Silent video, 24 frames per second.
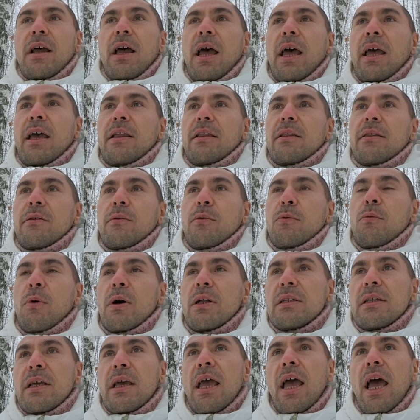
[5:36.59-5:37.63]
And
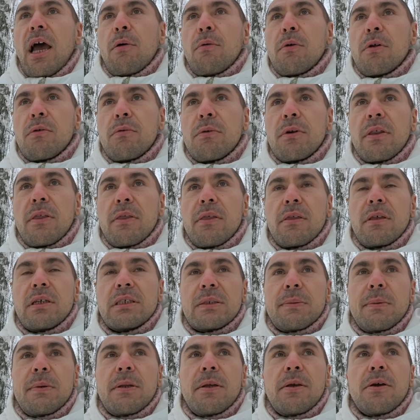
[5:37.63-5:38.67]
one day I will read this
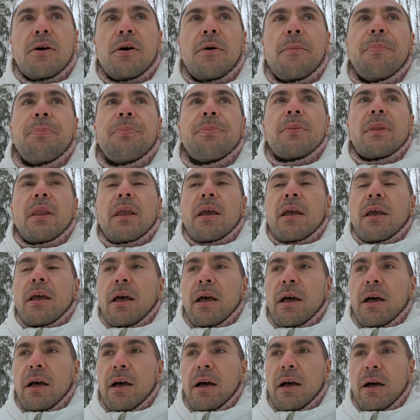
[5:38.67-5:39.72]
video
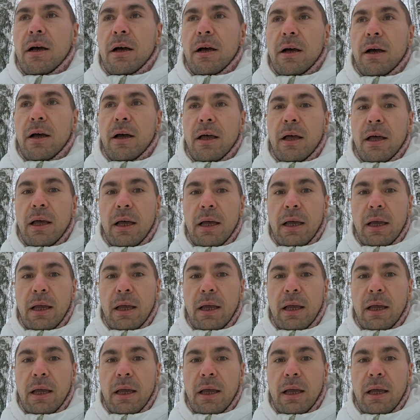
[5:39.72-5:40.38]
uh,